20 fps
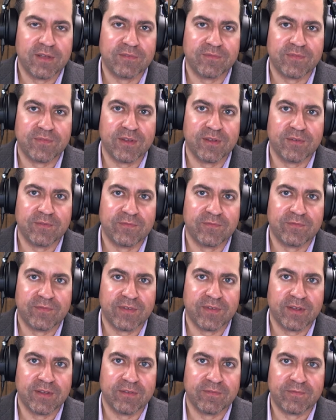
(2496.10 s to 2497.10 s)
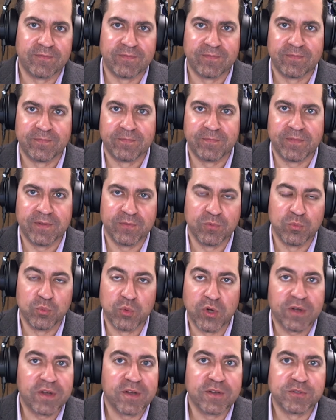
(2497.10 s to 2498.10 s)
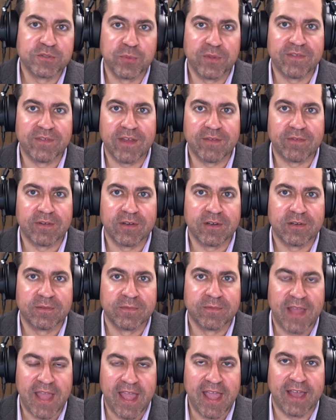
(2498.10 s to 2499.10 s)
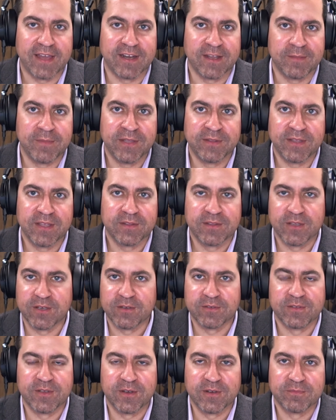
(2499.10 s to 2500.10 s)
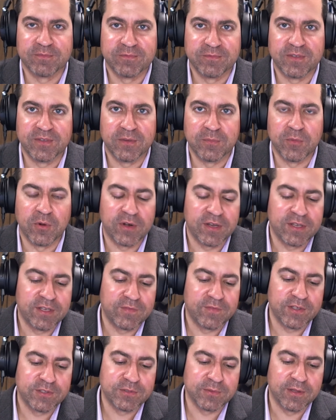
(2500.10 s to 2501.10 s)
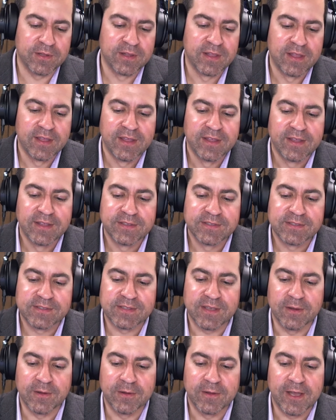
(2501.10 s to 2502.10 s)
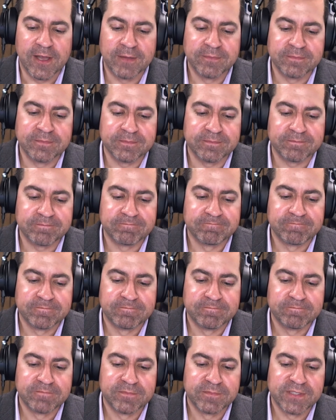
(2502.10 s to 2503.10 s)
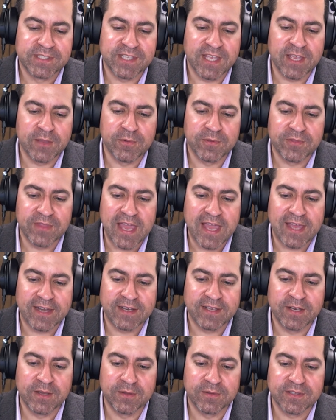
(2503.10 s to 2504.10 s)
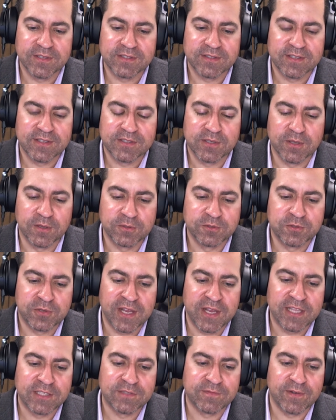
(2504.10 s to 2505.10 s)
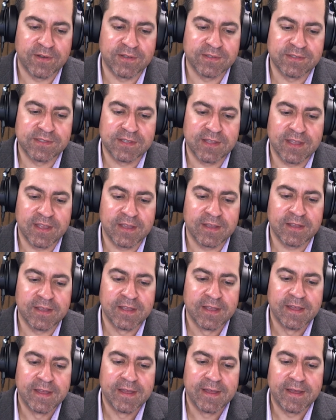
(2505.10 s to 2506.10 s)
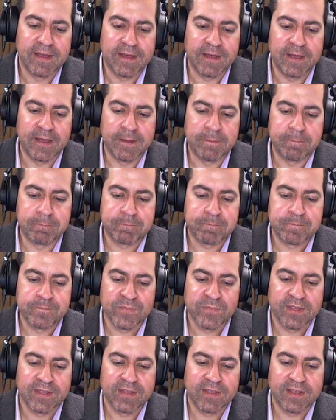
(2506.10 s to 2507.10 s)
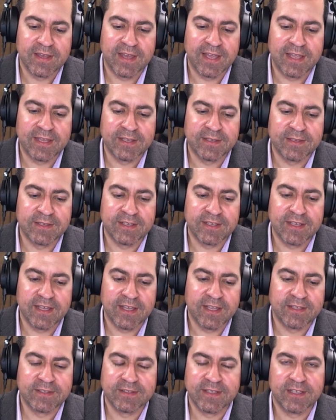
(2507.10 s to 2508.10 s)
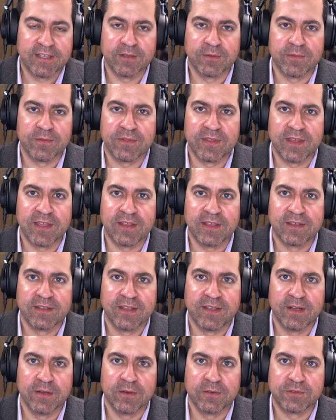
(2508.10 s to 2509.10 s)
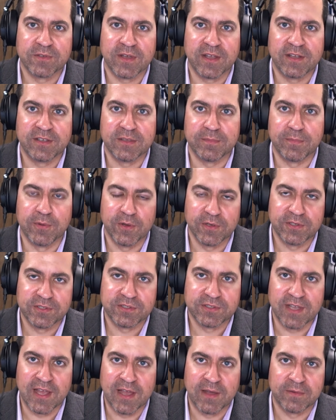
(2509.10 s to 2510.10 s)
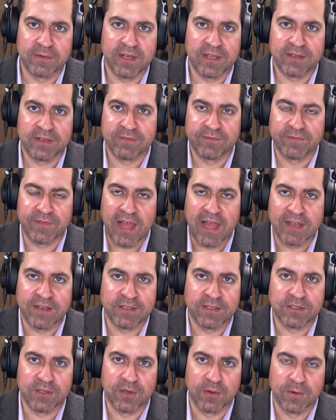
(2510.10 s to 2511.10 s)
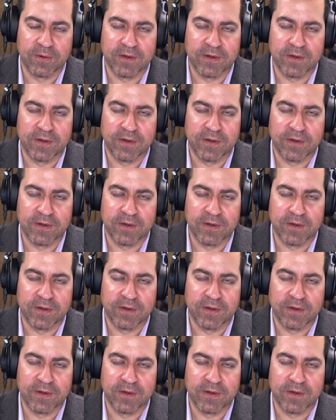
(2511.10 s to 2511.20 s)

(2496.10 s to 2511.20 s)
of of of workers we've ever had. I mean, they're, they're, they're more individual. So I'm saying with that, you know, that this whole transference thing, um, I, I, I don't think, you know, trying to push down and flatten into